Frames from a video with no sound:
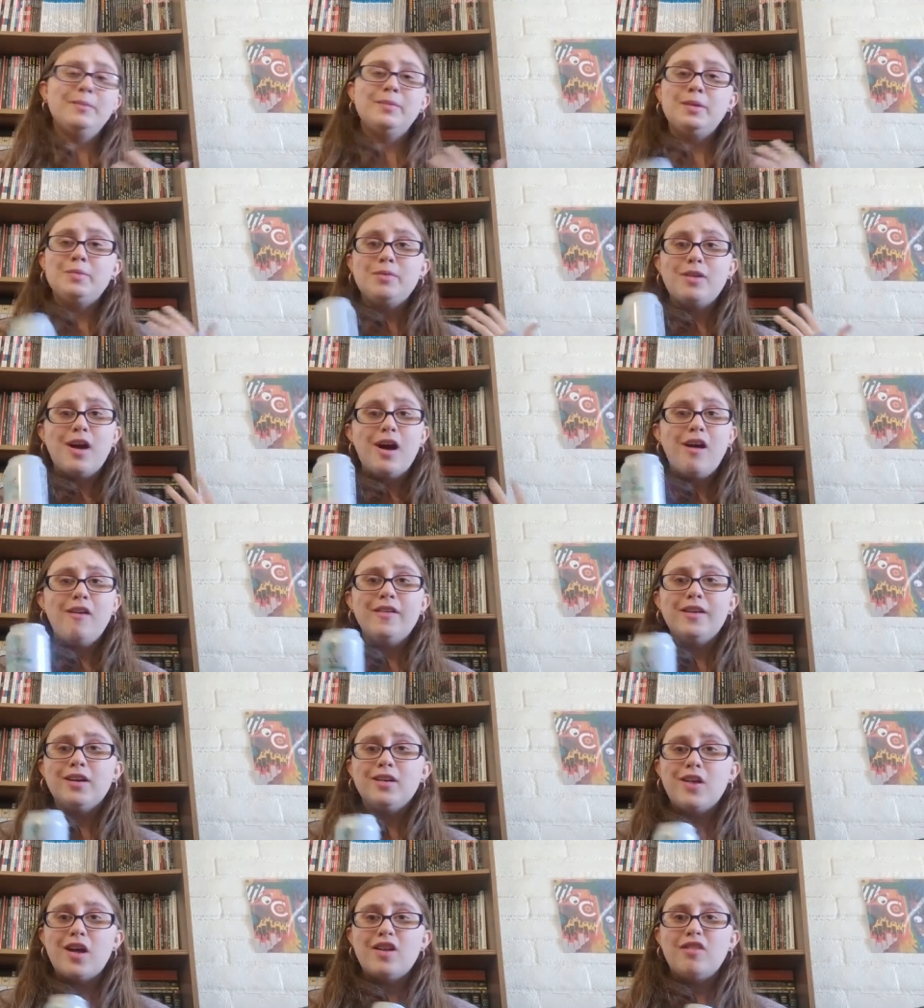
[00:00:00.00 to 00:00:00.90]
I'm going to be
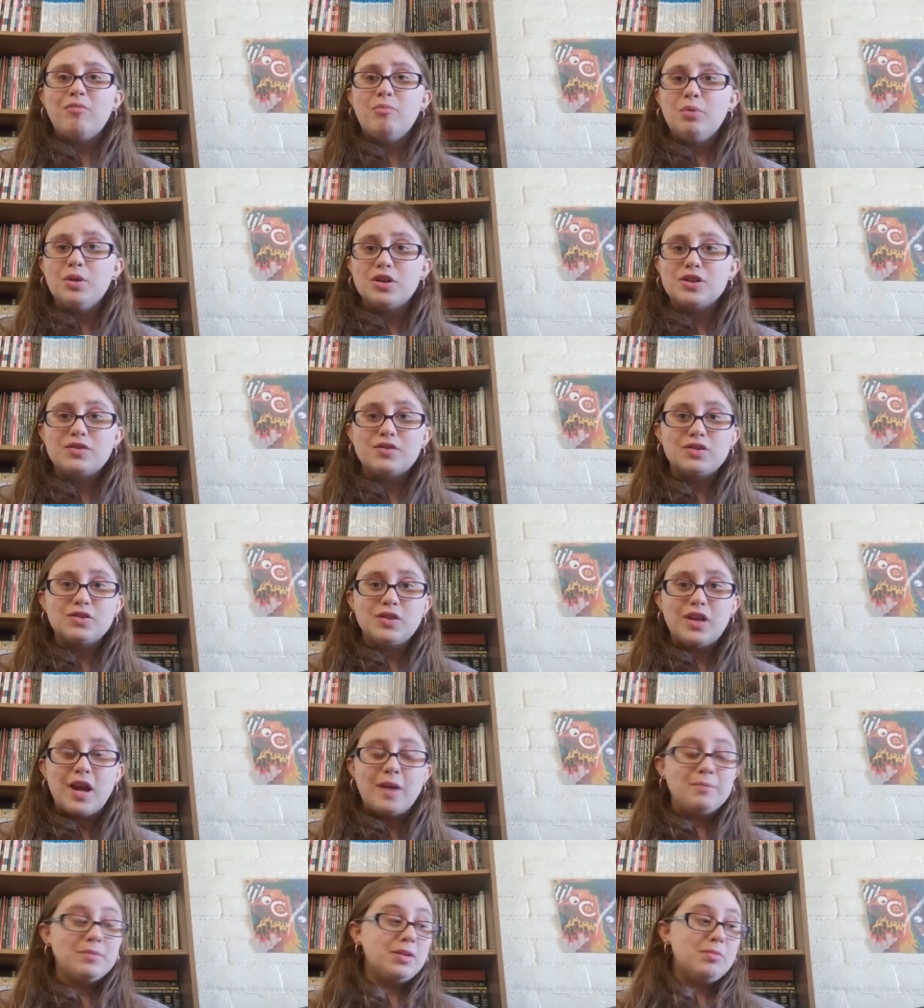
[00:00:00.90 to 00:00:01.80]
hauling a lot of books for
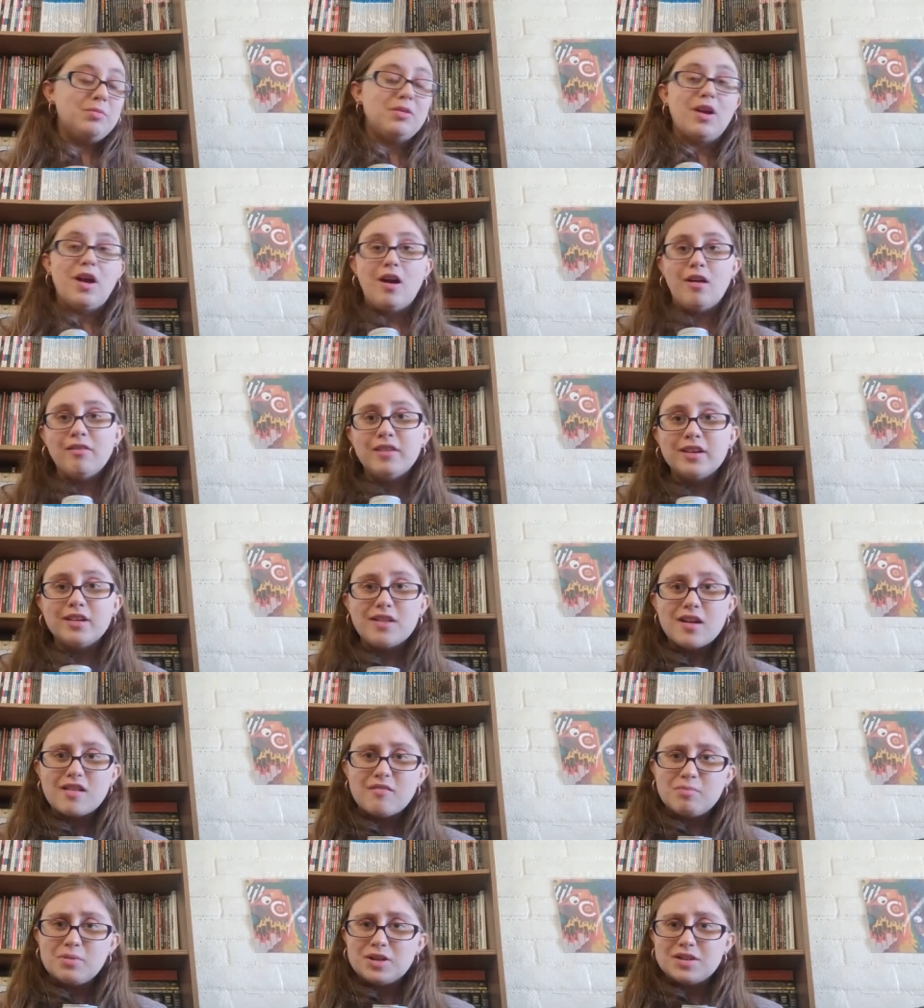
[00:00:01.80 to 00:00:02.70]
I'm going to be hauling a
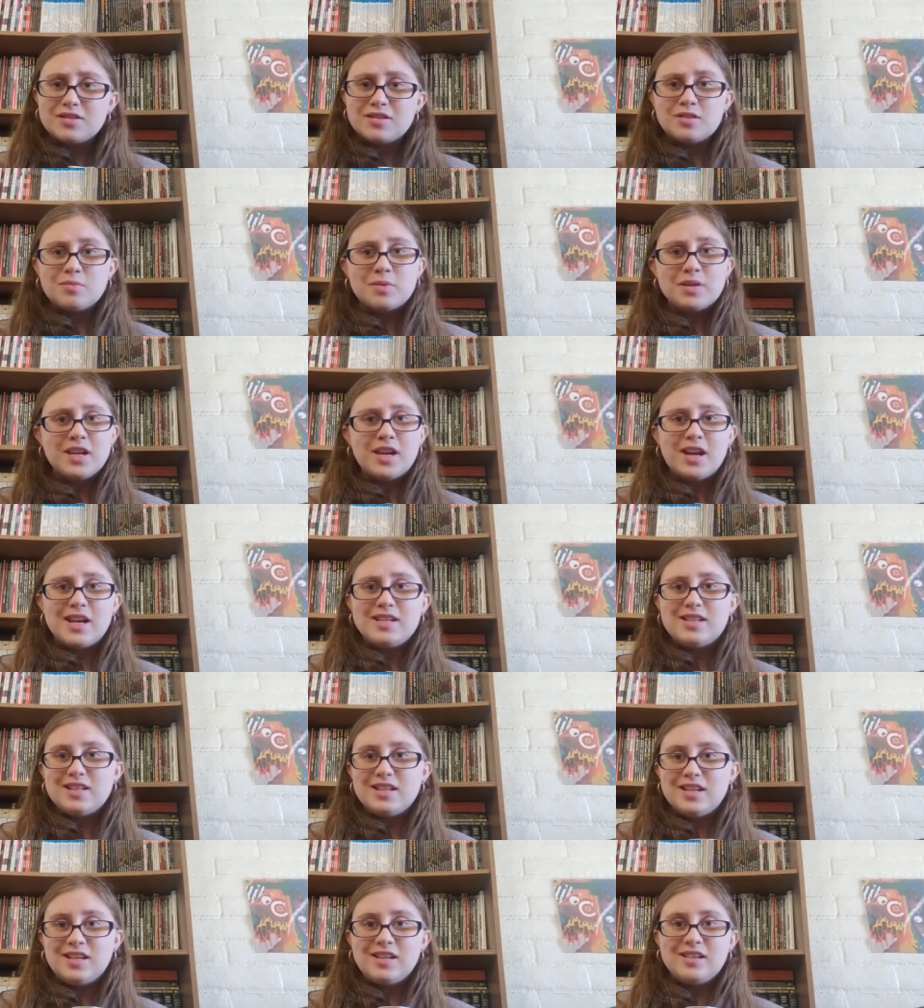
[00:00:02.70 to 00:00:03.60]
lot of books in
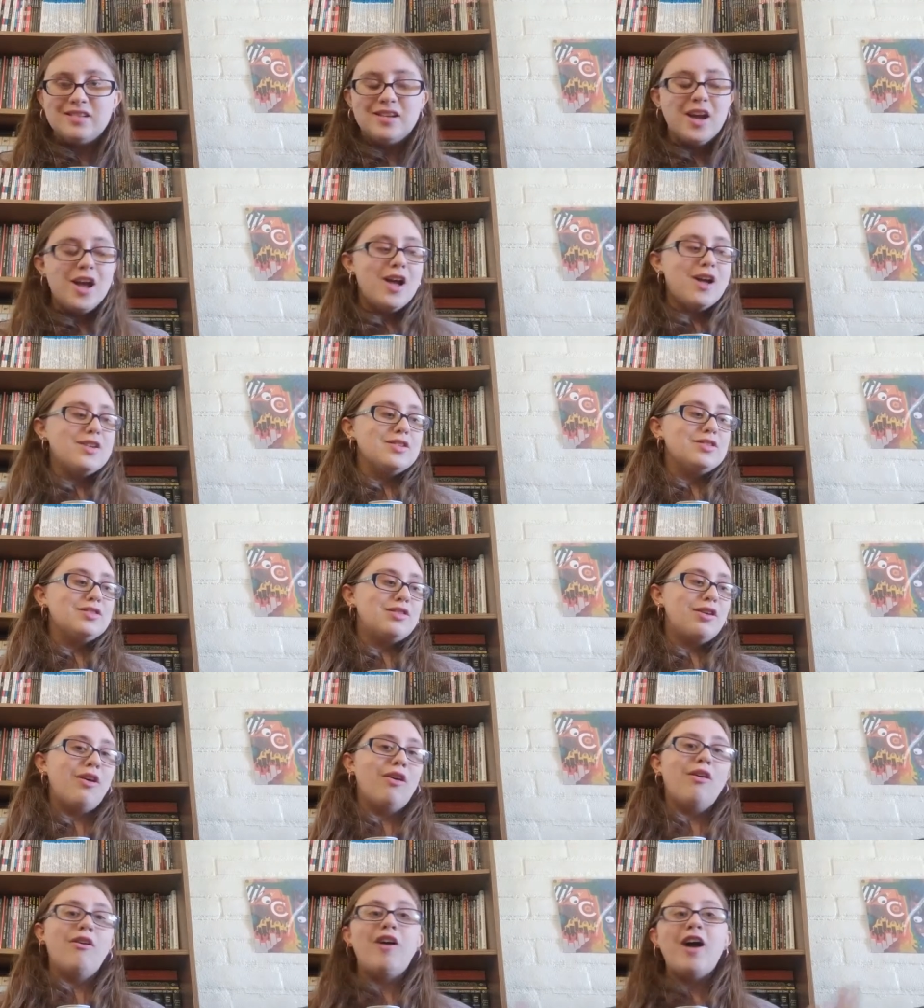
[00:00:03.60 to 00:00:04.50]
2019.
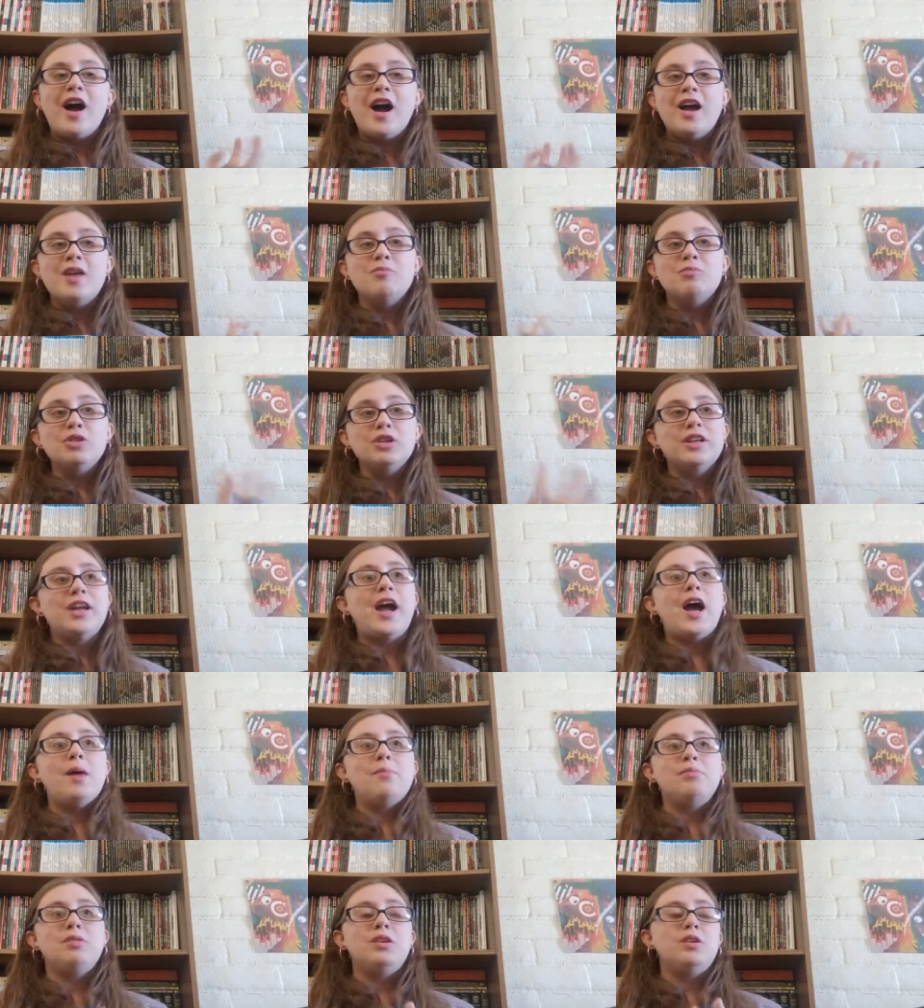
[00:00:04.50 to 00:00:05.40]
So I'm really
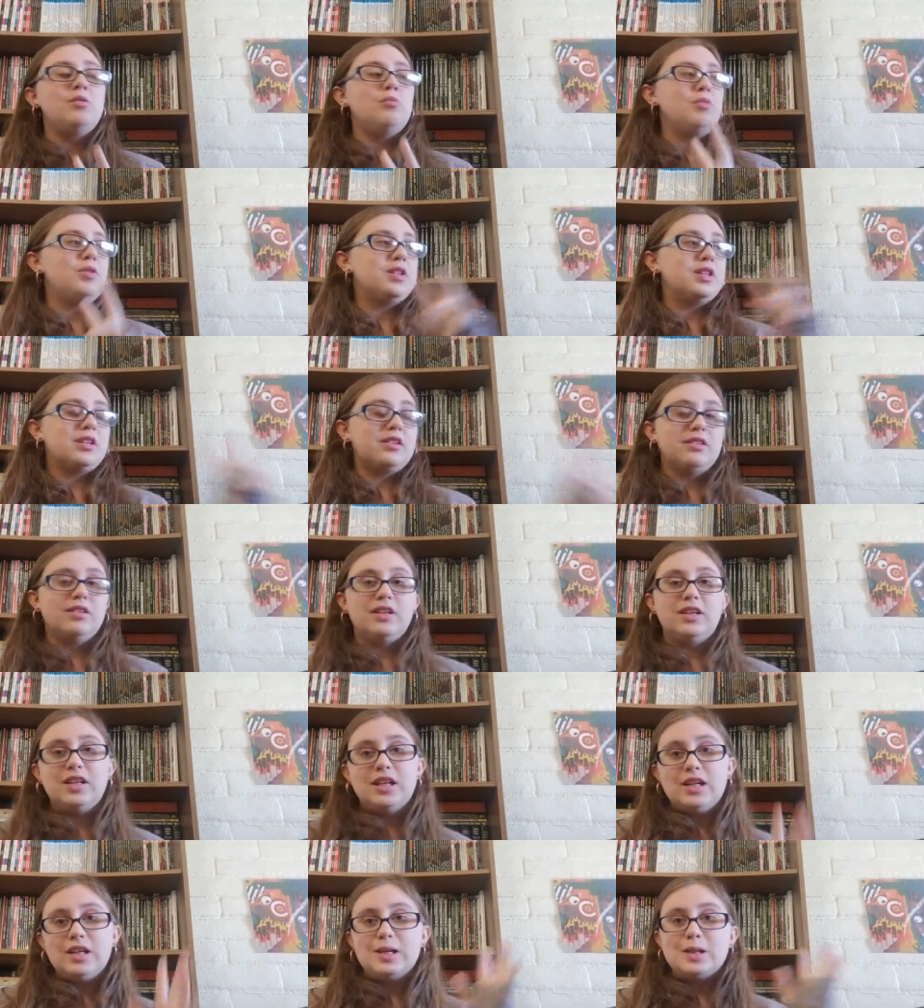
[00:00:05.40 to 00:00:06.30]
happy with
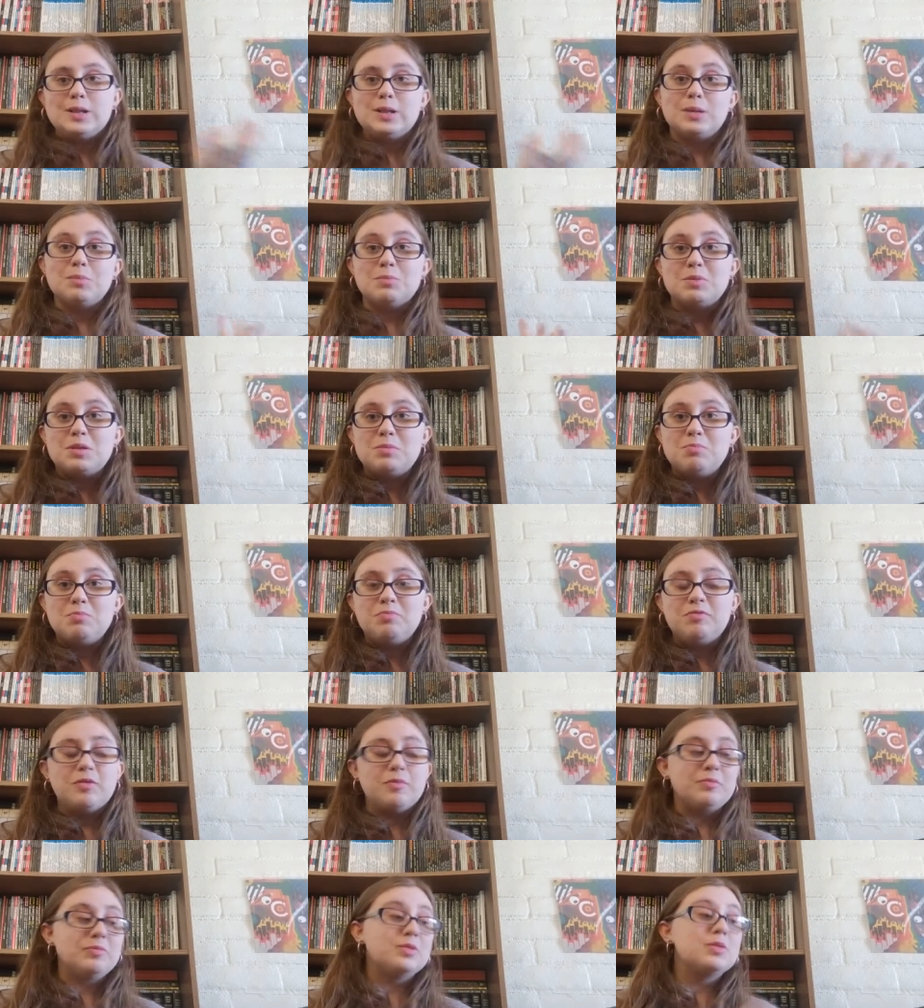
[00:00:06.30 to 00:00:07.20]
getting some,
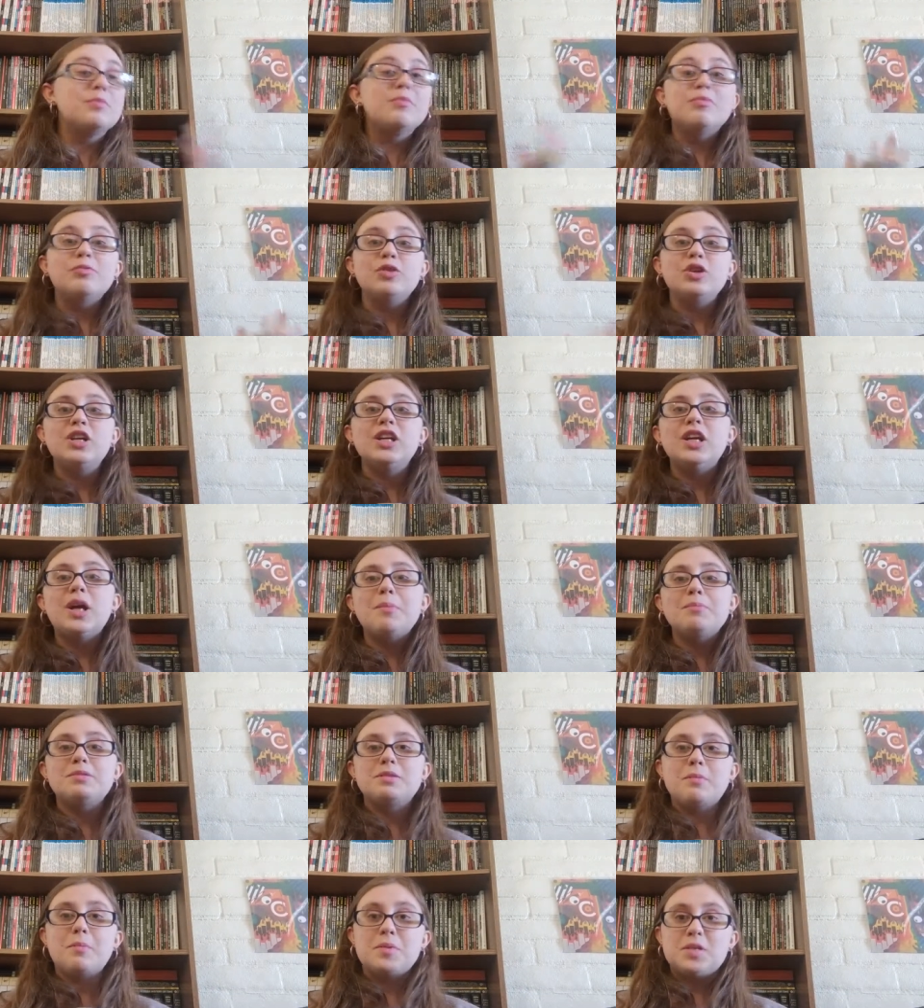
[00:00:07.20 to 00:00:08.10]
some, some freeing
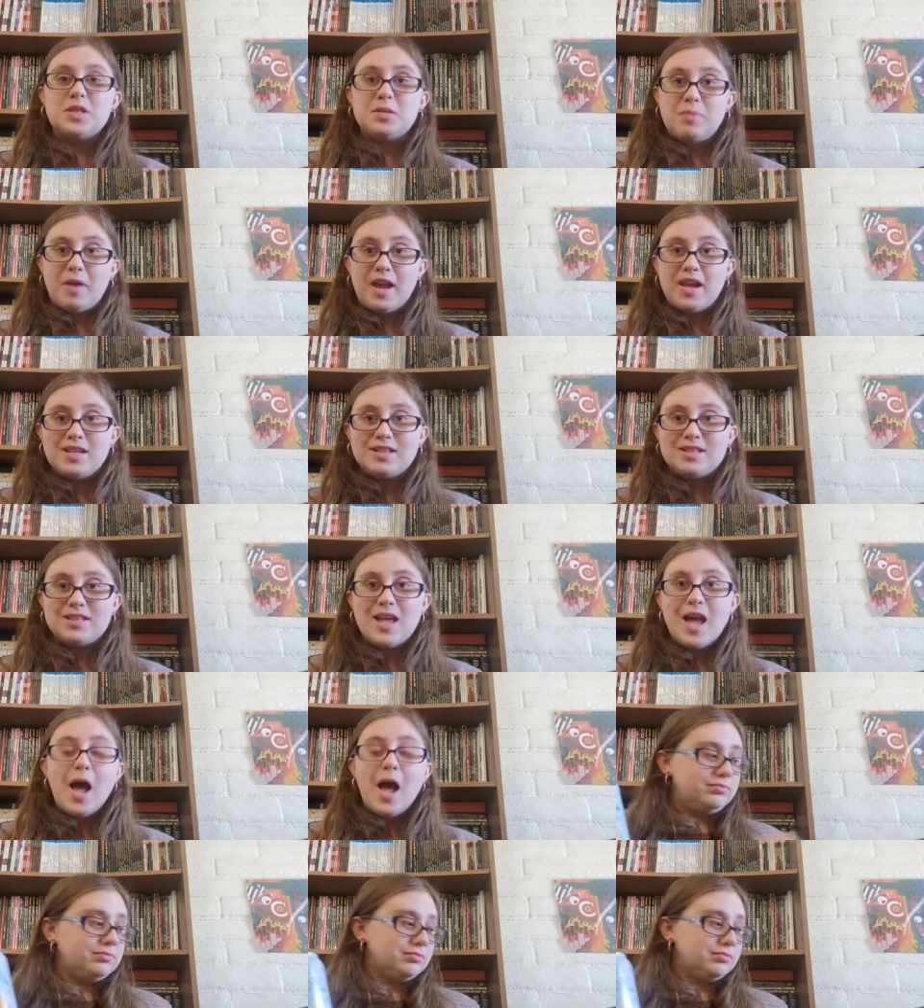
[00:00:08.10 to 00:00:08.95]
up some space.